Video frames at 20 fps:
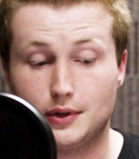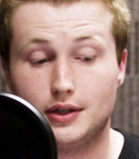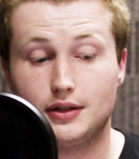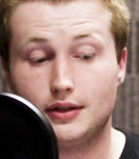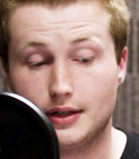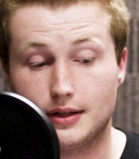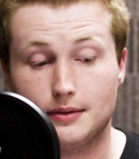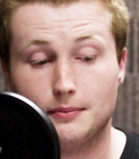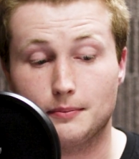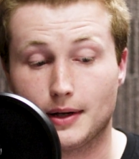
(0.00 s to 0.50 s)

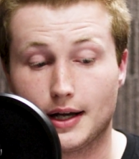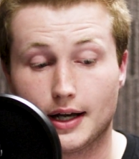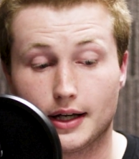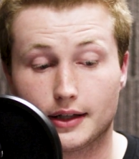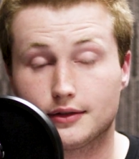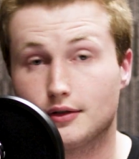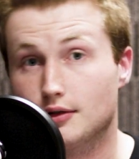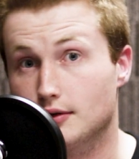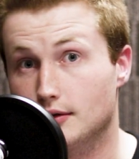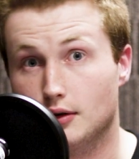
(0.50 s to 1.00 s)
will
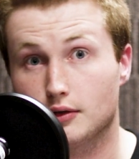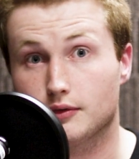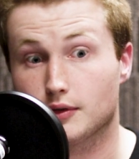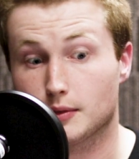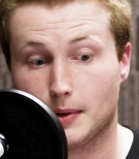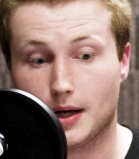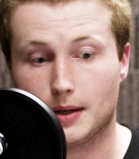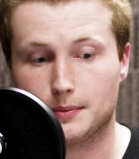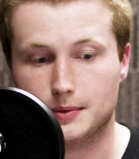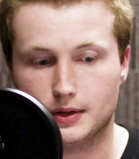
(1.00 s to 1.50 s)
impact
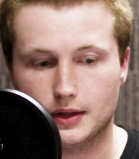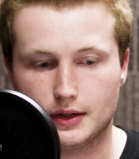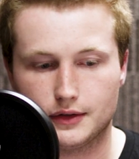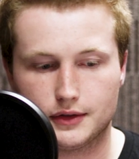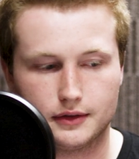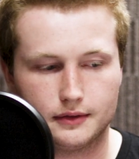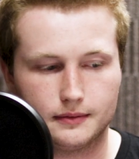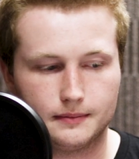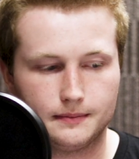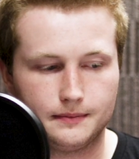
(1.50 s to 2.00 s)

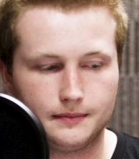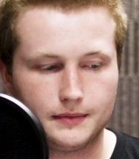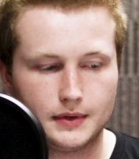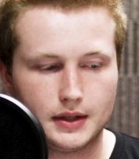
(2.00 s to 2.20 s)
overpopulation.